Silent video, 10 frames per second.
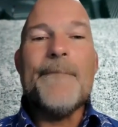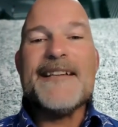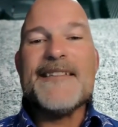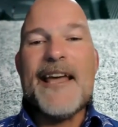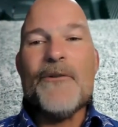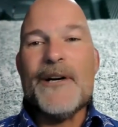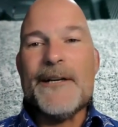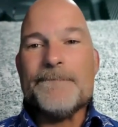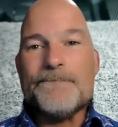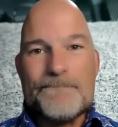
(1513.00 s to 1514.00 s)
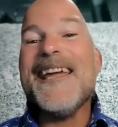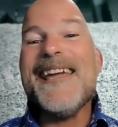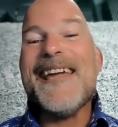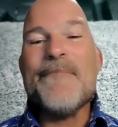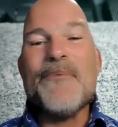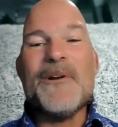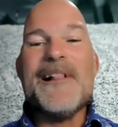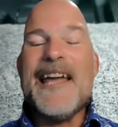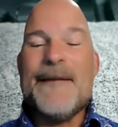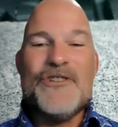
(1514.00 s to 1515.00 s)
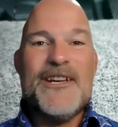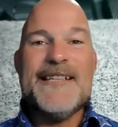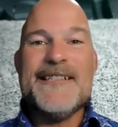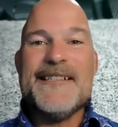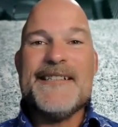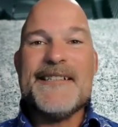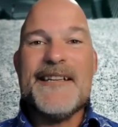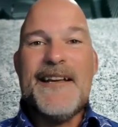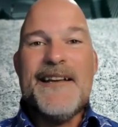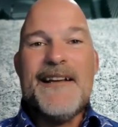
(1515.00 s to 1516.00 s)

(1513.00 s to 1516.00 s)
And as they would sing and proclaim Jesus,